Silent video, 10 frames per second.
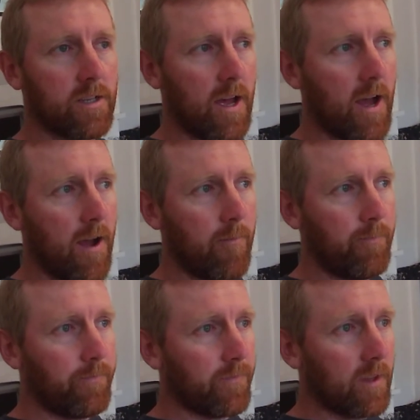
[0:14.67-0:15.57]

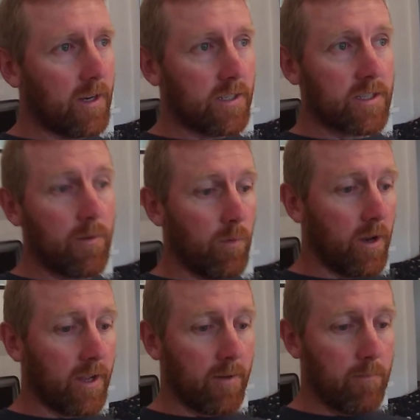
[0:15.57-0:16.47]
And it's then when
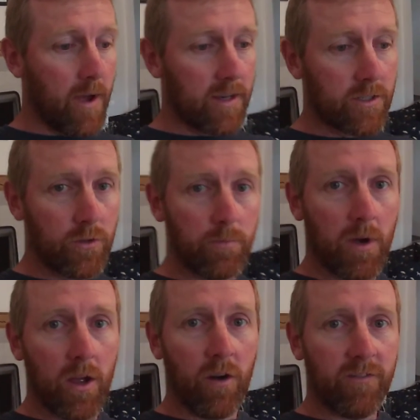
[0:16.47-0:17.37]
I come back to
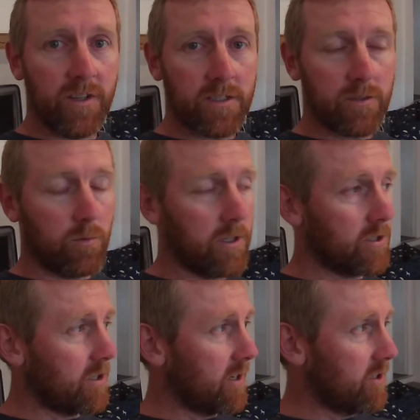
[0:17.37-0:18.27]
my office,
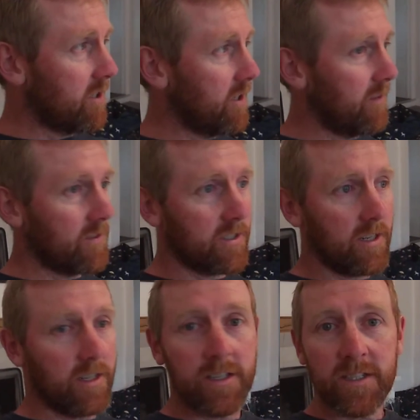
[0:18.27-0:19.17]
which actually I've
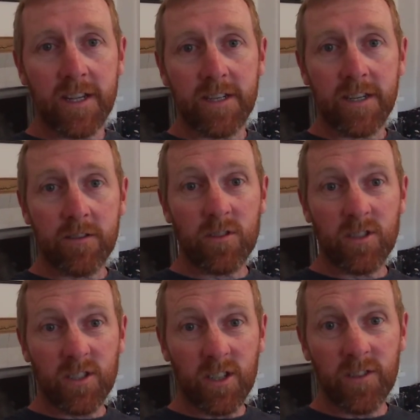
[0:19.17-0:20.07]
decided to take down to
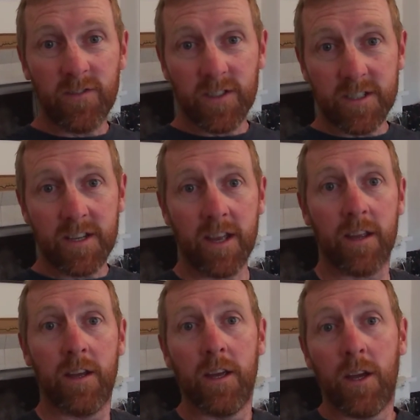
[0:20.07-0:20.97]
the sofa for
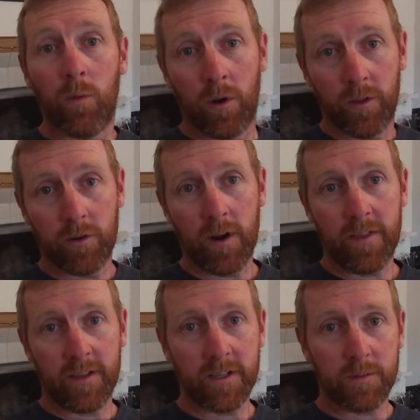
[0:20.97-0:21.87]
today. One of the
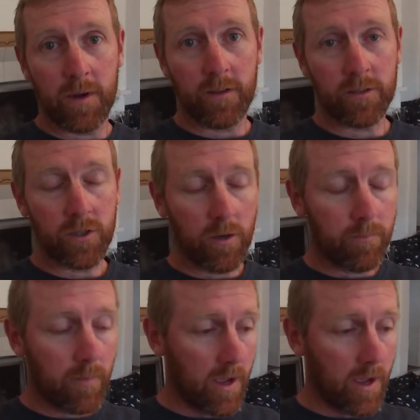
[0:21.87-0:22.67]
great things about the job.